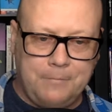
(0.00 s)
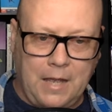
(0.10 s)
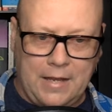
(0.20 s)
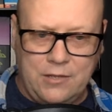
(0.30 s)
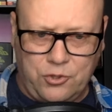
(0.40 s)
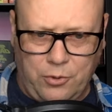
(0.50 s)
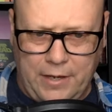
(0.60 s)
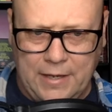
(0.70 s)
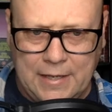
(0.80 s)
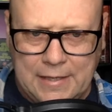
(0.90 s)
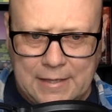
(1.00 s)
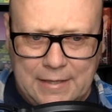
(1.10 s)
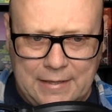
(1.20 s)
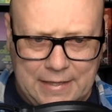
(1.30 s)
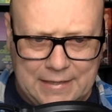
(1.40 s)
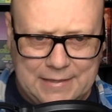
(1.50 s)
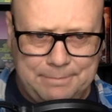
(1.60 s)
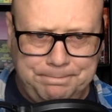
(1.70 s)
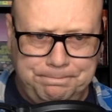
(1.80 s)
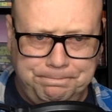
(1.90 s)
I enjoy these
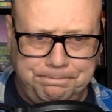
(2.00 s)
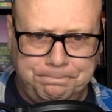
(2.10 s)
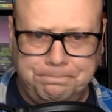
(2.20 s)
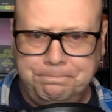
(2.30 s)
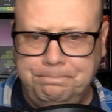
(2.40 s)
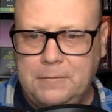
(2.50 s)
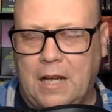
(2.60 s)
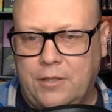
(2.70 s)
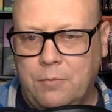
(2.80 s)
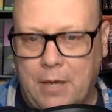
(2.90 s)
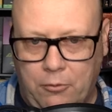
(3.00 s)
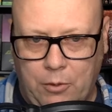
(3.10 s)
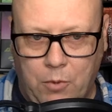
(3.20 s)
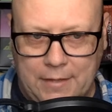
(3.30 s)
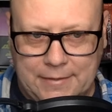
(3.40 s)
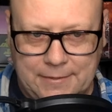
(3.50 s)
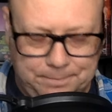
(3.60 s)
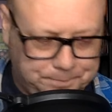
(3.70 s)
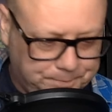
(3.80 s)
documentary ones,